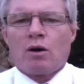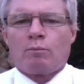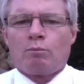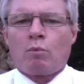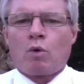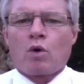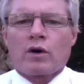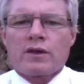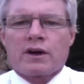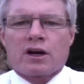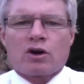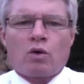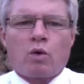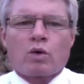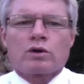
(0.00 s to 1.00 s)
More than a
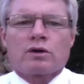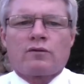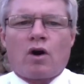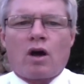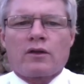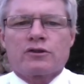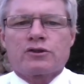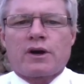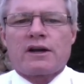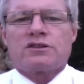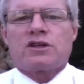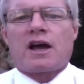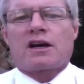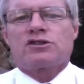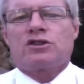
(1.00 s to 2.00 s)
quarter of all the
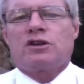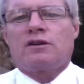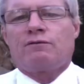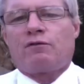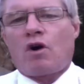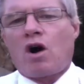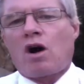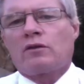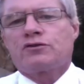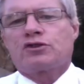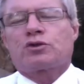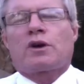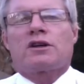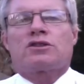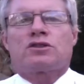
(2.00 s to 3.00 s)
transaction involved
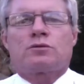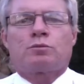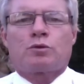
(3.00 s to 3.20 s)
stressed